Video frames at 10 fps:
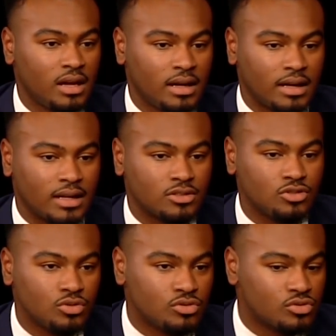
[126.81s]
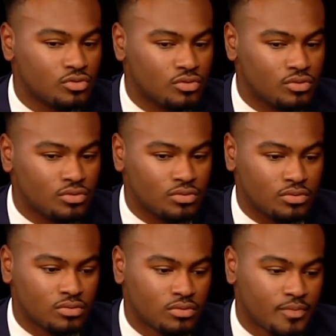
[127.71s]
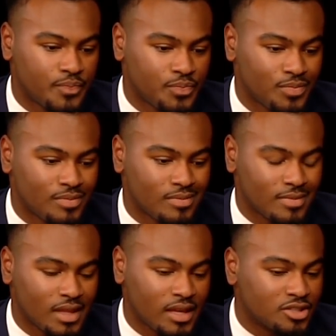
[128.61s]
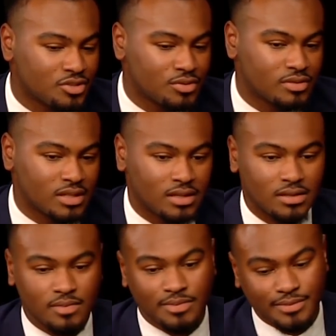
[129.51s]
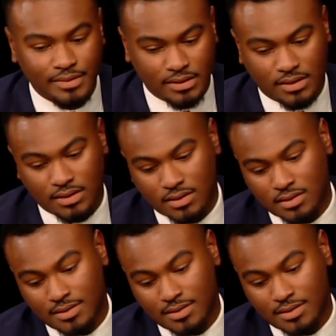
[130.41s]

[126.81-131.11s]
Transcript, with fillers: uh, due to issues of uh,